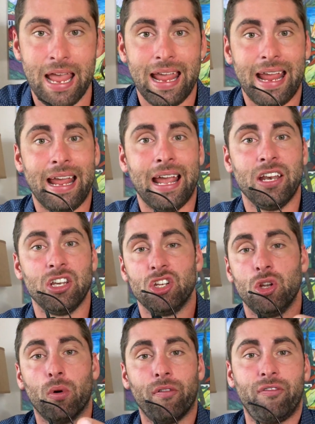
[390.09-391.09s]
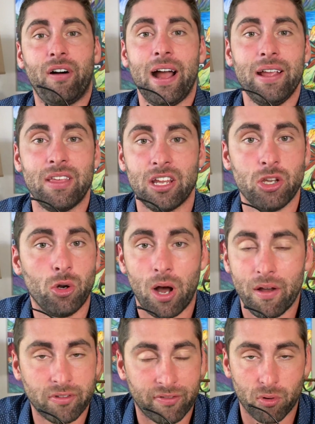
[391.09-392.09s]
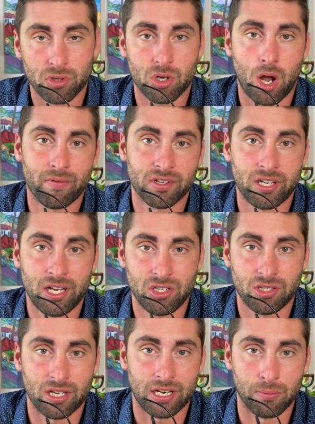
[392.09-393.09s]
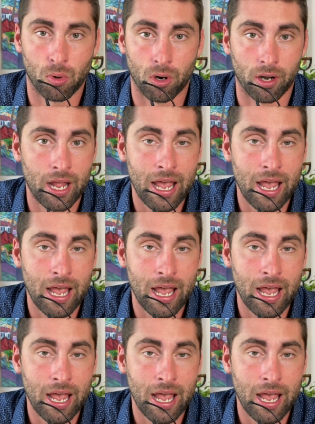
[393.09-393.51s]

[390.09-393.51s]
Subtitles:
And you will find that you don't have to force conversations anymore.